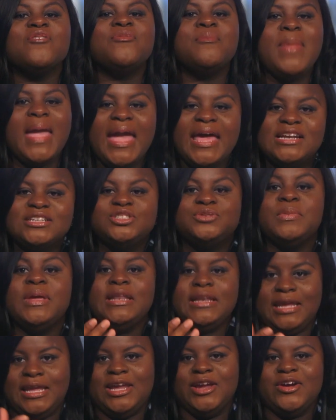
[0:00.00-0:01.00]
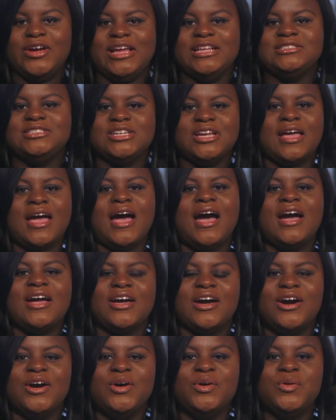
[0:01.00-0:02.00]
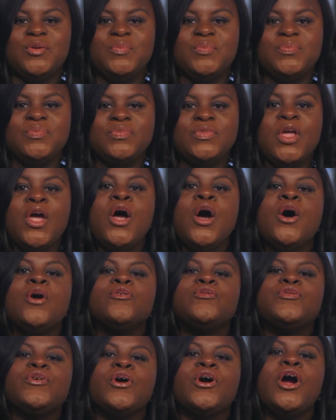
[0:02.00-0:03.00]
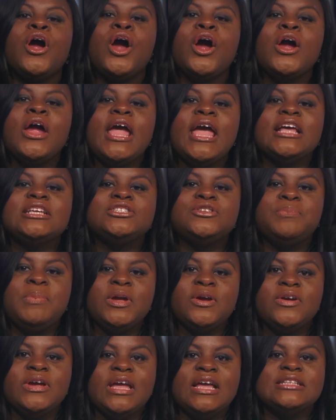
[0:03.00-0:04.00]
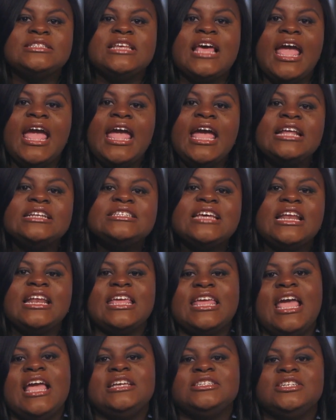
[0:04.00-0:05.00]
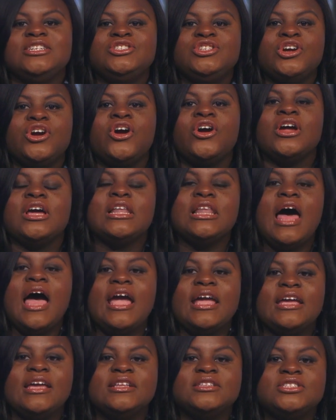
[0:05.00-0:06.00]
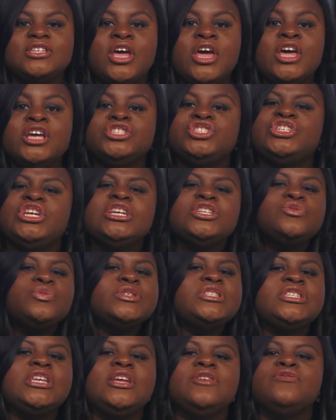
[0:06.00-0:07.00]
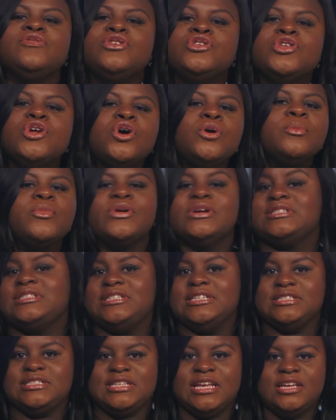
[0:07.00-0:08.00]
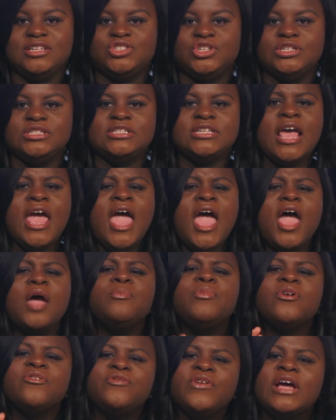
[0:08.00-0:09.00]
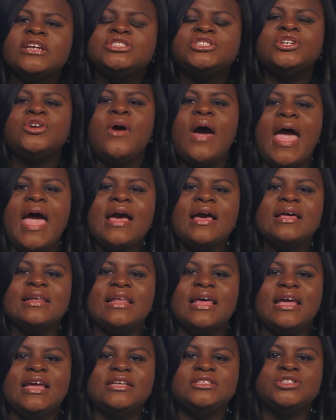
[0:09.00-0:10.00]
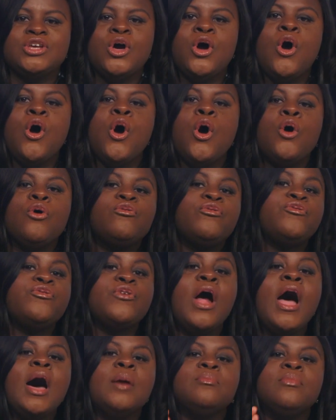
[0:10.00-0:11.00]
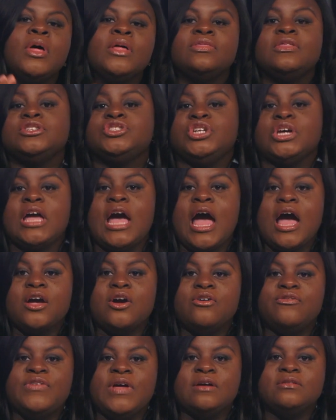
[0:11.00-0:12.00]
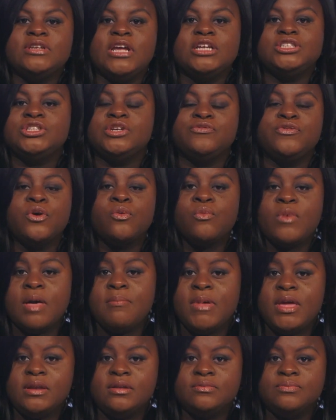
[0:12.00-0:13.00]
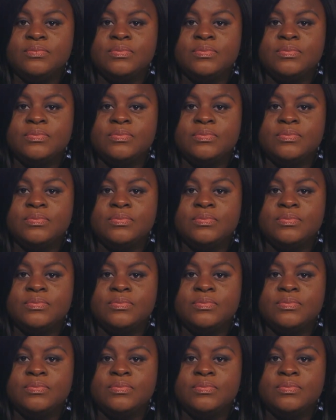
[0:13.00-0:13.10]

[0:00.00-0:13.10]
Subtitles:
of Management here in Chicago. For her experience and dedication to her clients, she's received numerous distinctions and professional accolades from the Chicago Foundation for Women,